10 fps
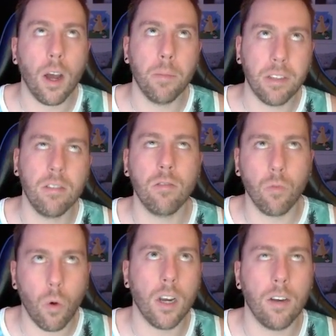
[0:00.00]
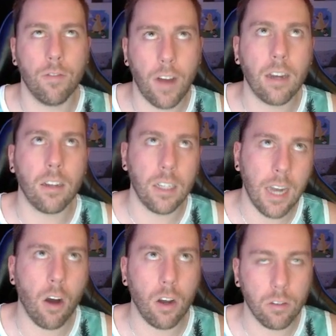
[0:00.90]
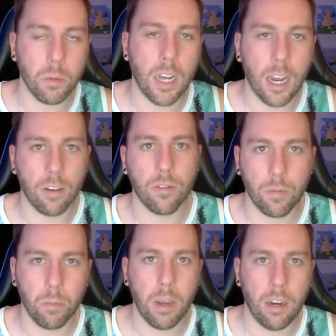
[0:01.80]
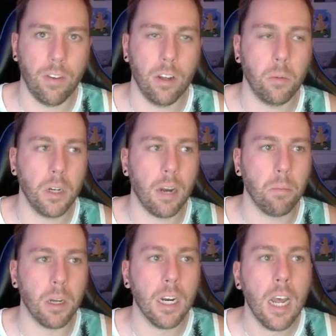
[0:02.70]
I mean, season 1 finally now has been kind of made available again, but